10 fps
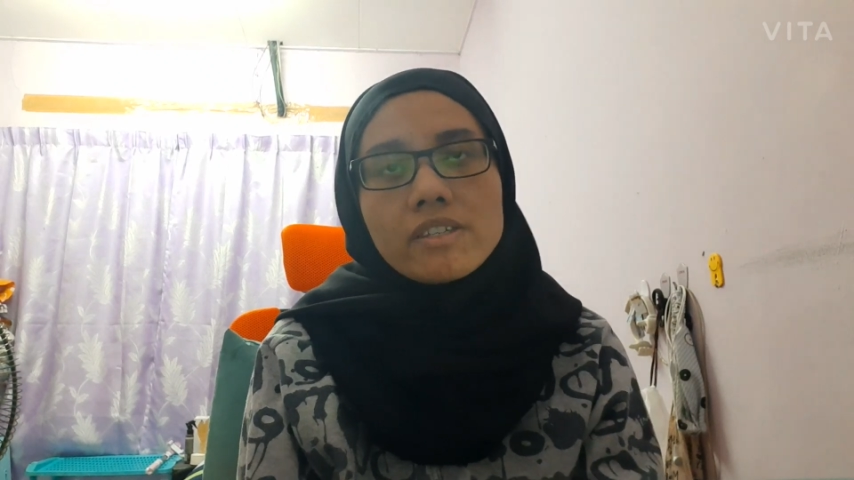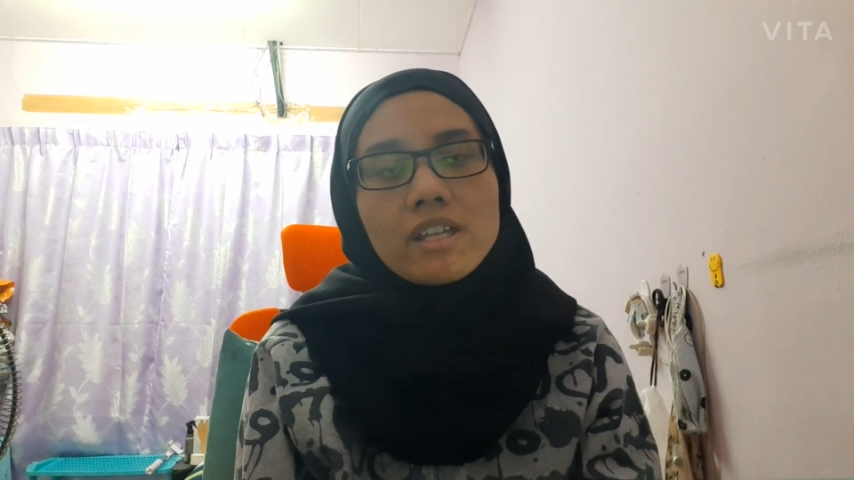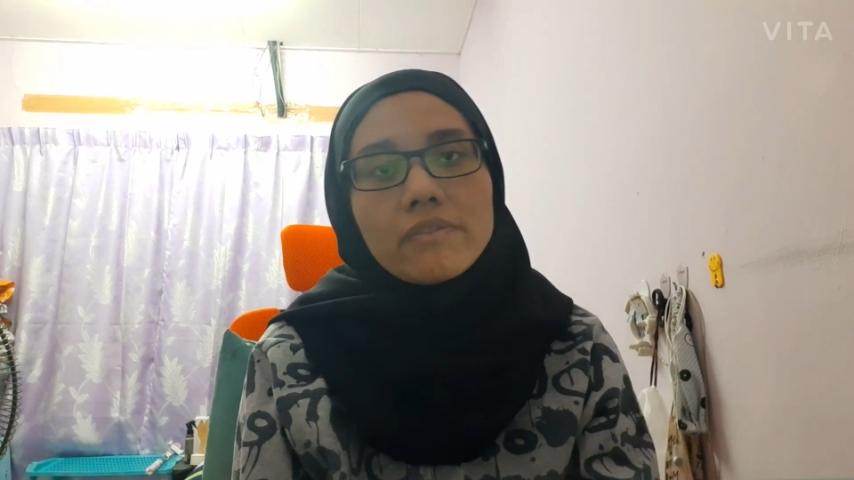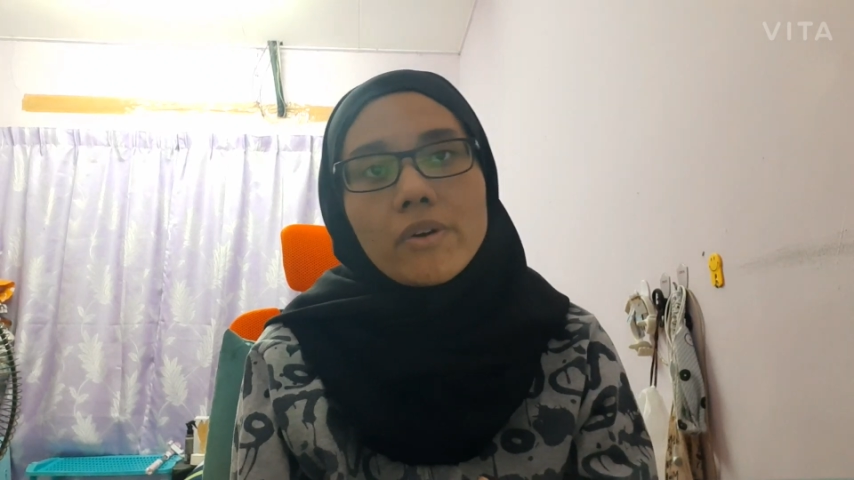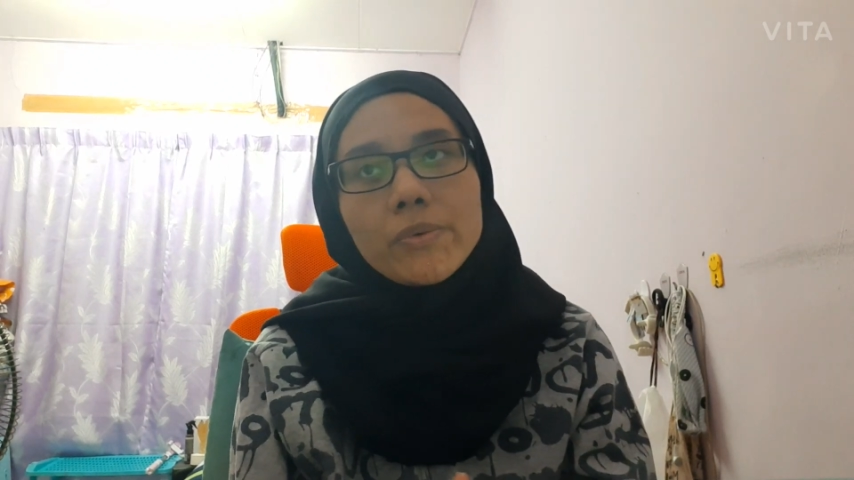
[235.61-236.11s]

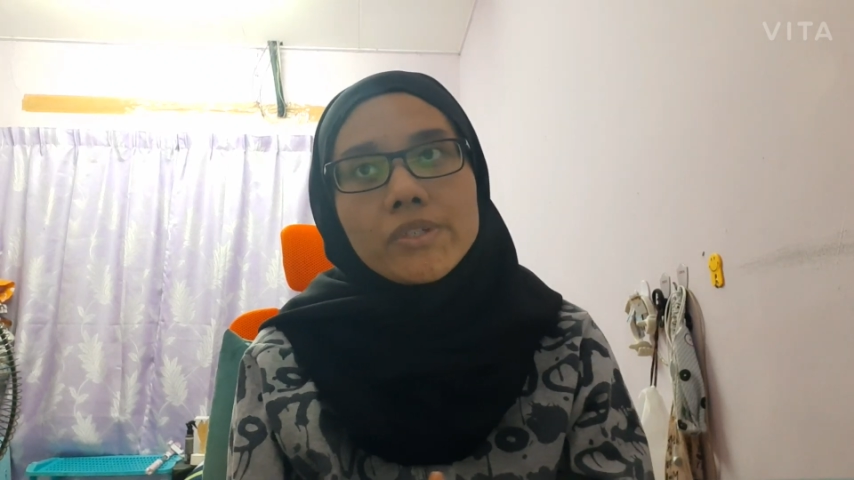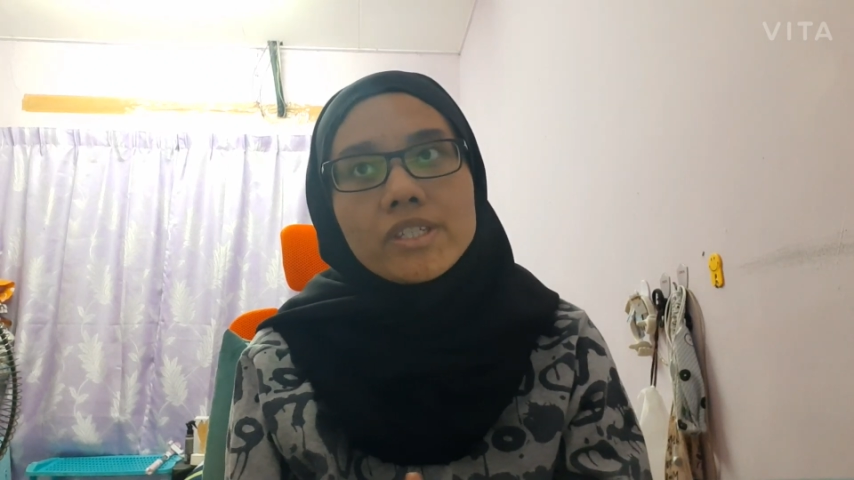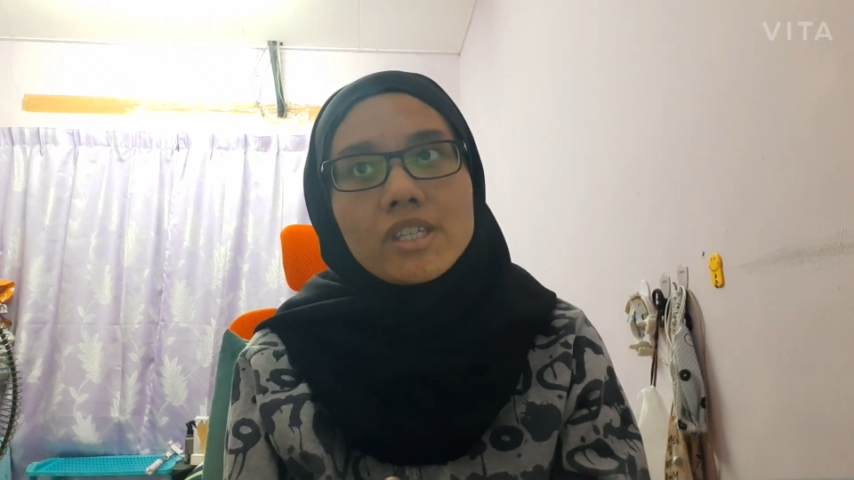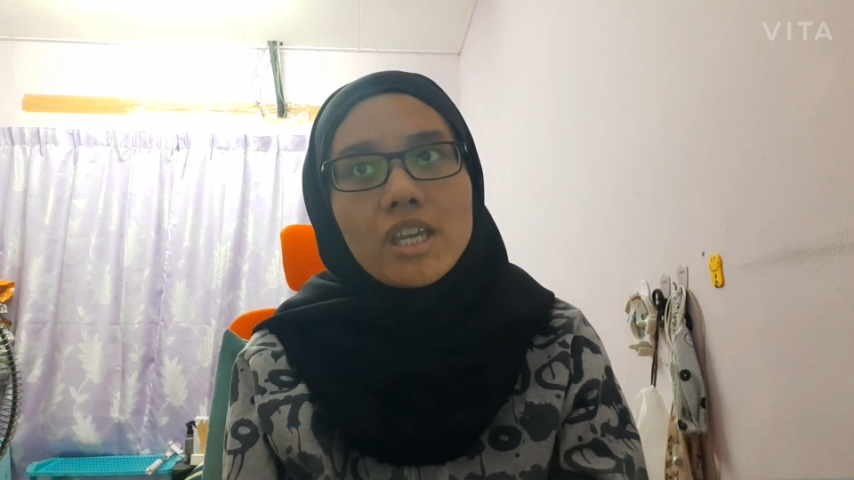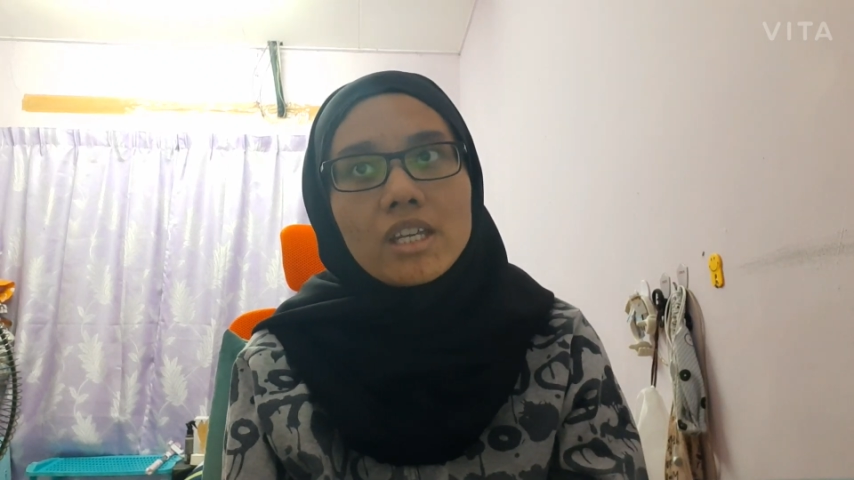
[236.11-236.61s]
cell
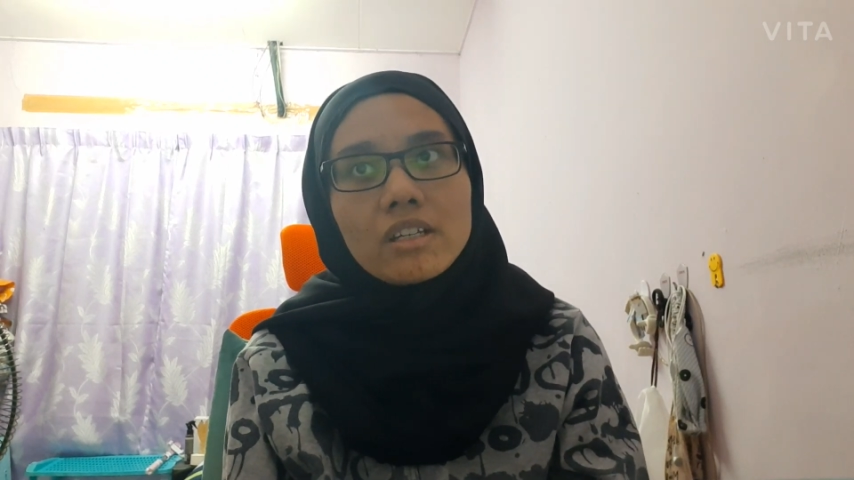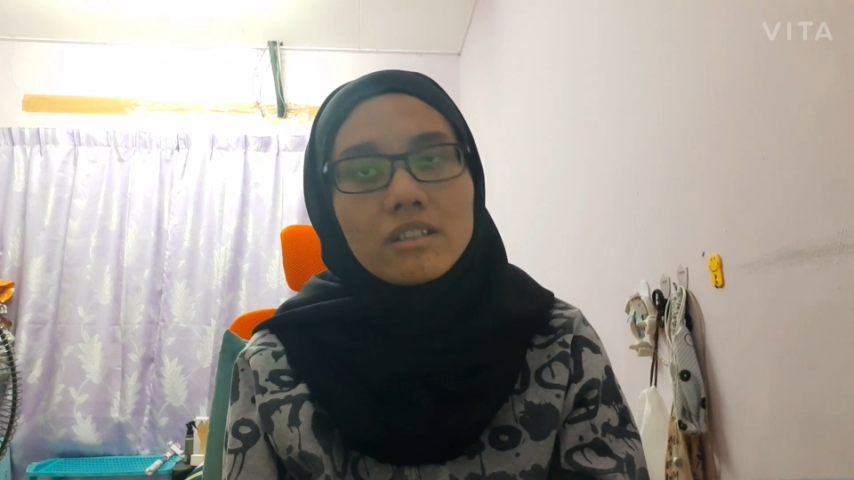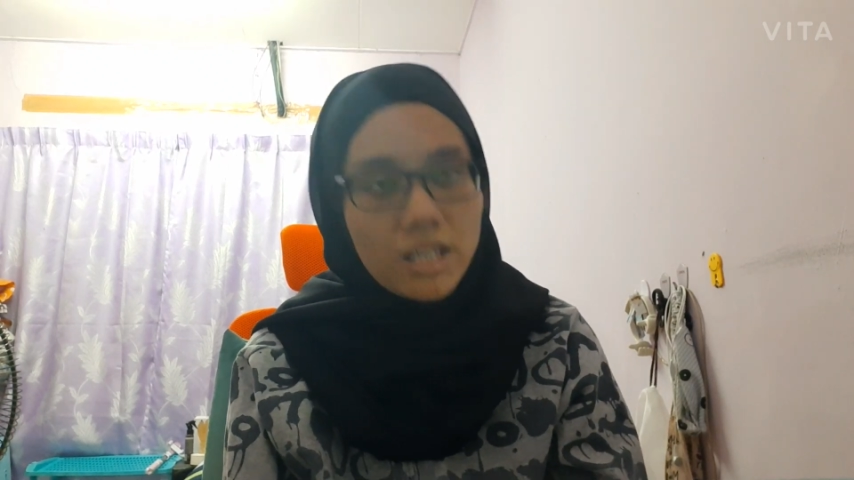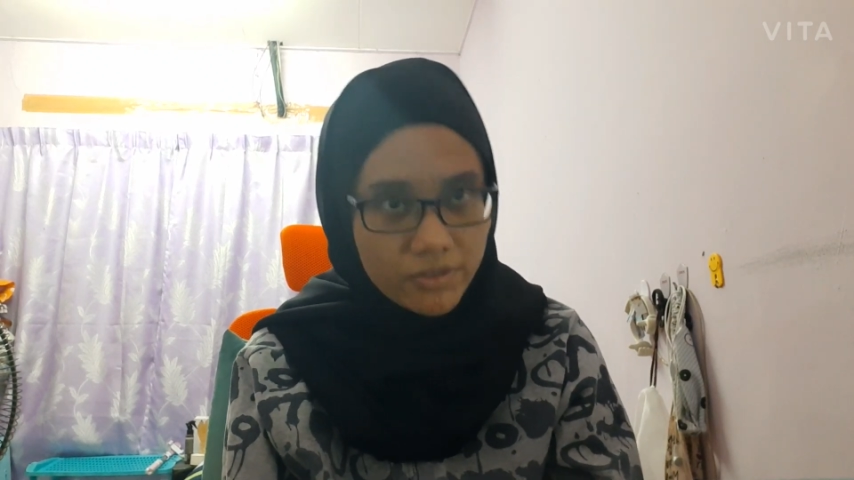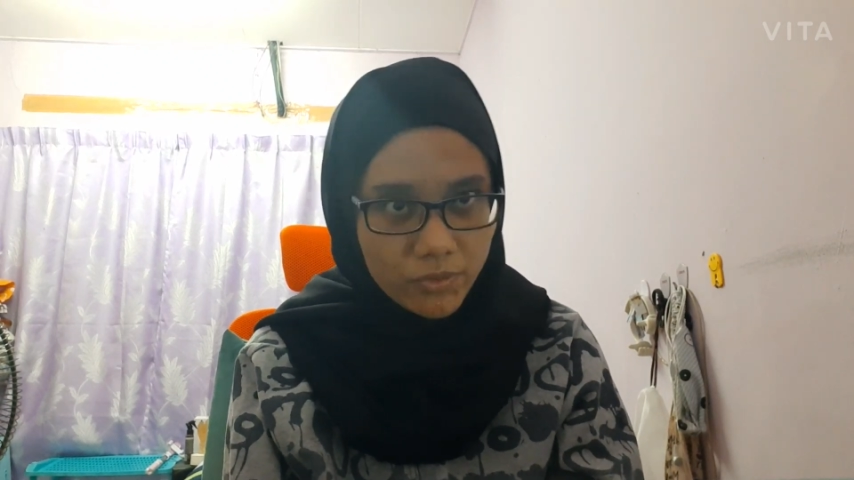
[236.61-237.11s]
phones in
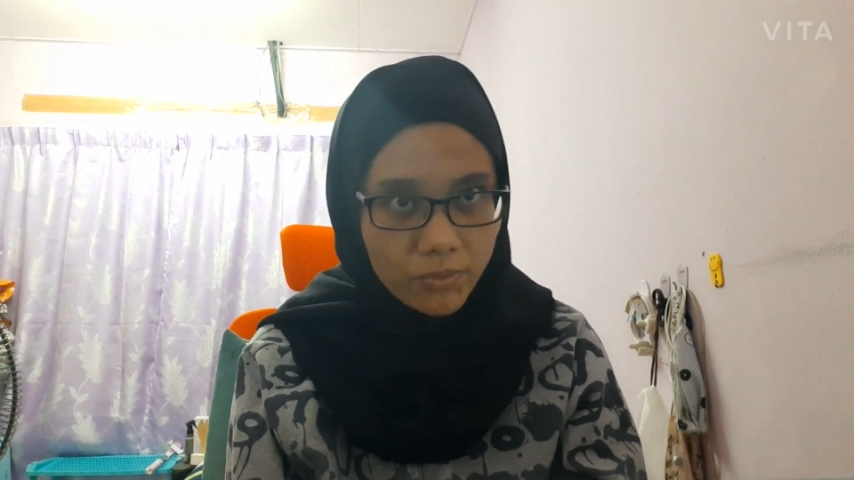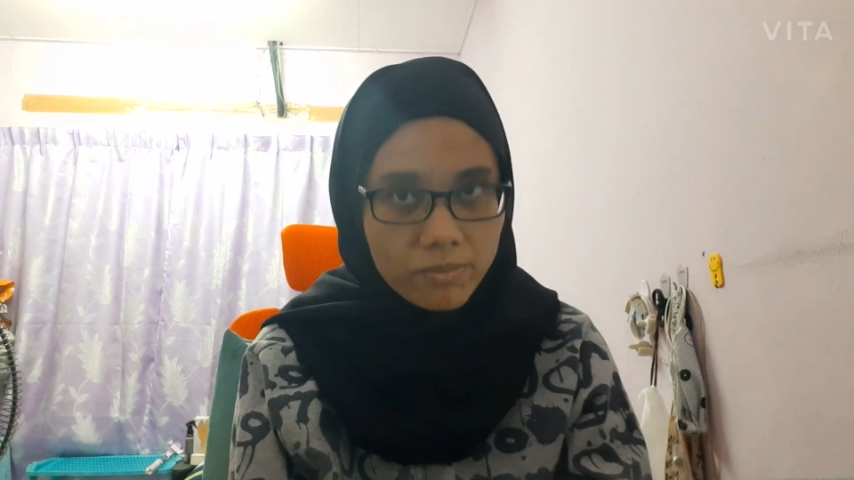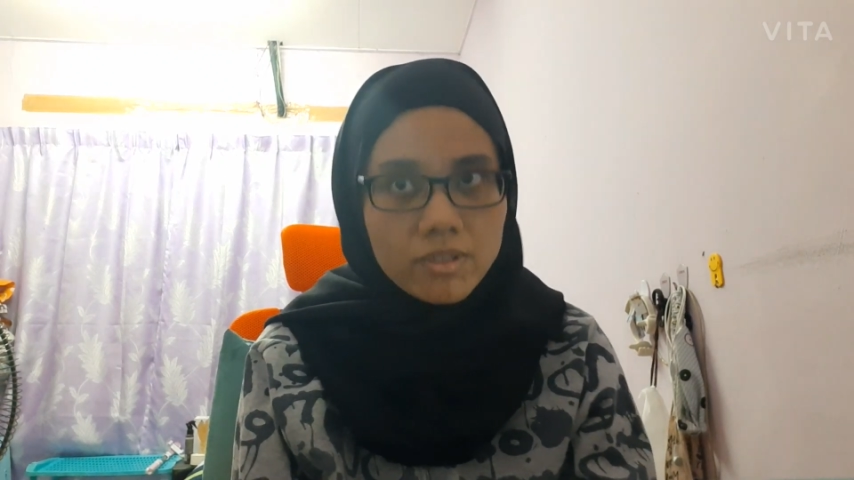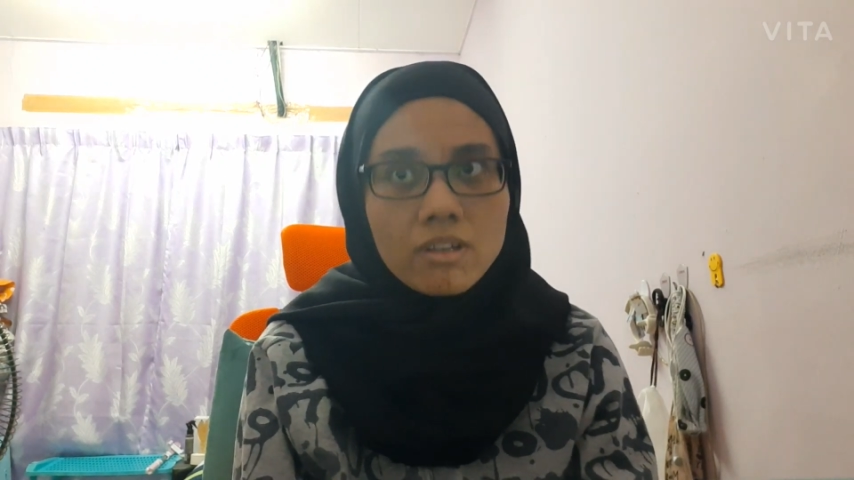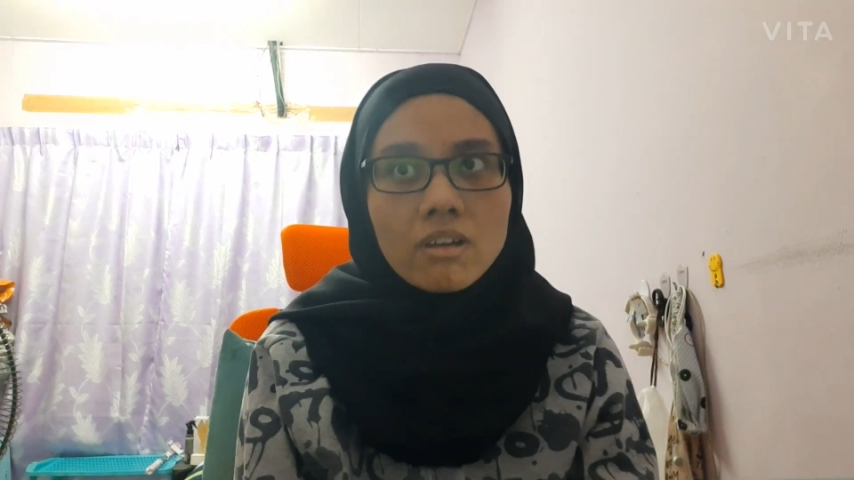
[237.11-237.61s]
classrooms.